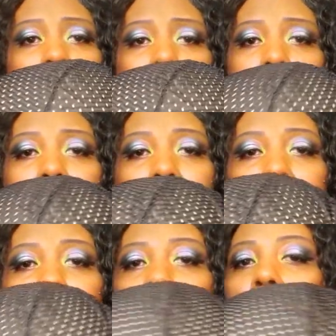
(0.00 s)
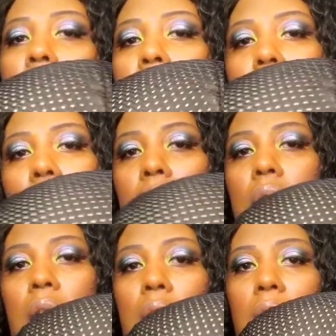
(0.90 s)
to this cap
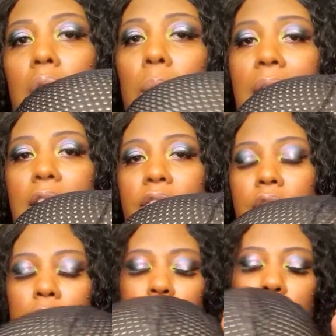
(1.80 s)
are quite a few.